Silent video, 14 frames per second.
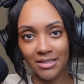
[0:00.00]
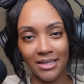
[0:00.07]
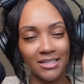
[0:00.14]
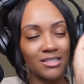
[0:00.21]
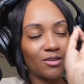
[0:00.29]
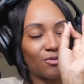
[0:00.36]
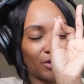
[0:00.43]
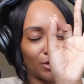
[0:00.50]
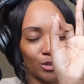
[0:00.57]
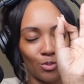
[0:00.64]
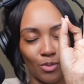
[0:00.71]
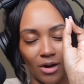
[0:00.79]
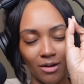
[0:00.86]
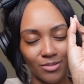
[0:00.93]
That's the first
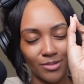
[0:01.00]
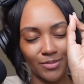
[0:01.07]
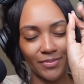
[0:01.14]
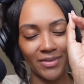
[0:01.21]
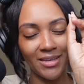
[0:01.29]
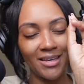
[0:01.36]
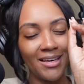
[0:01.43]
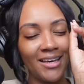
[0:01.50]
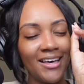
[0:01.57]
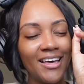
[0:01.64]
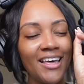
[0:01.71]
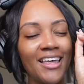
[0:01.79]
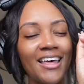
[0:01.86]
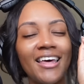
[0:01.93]
problem.
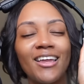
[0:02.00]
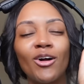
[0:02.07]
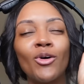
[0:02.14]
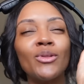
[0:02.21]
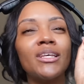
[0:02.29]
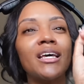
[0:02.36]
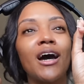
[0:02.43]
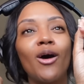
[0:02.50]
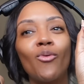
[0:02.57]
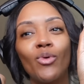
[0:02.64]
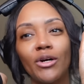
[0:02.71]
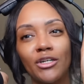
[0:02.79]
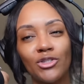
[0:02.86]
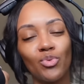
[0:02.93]
It only got
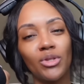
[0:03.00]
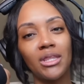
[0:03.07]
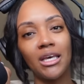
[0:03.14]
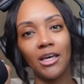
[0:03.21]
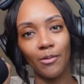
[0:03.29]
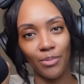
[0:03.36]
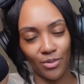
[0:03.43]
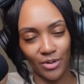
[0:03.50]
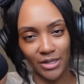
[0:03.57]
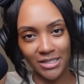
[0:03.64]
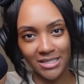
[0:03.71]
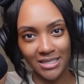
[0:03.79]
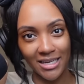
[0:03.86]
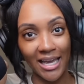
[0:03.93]
worse with the hip
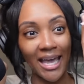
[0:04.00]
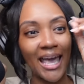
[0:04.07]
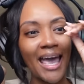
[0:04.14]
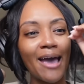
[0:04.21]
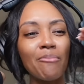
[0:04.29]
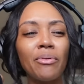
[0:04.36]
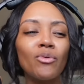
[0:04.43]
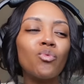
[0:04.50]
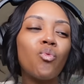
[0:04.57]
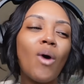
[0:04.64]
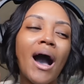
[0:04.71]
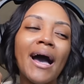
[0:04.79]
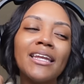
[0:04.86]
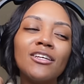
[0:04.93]
thrusting. But
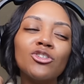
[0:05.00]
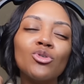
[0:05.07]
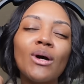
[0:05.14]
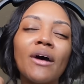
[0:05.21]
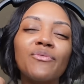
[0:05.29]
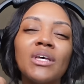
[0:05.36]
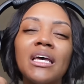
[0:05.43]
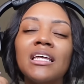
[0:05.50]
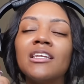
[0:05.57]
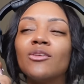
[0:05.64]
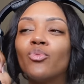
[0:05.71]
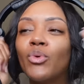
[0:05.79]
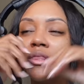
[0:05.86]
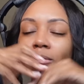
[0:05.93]
why did you have to end
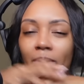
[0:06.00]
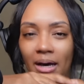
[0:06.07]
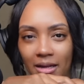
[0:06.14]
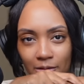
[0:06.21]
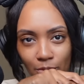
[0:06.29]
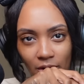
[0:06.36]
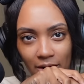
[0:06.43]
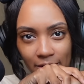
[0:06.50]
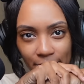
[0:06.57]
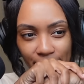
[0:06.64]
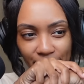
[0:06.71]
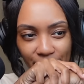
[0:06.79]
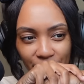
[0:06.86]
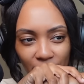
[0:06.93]
it with the body part?
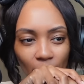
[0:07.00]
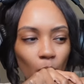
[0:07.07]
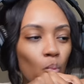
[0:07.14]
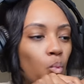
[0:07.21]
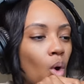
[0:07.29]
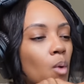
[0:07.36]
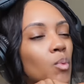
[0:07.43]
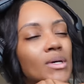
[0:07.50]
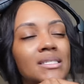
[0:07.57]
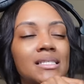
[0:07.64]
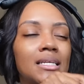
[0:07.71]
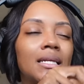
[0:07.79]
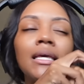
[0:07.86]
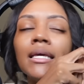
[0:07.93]
What was
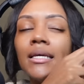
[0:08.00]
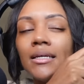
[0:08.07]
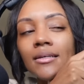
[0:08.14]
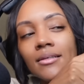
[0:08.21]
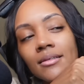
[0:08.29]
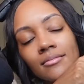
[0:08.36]
the need?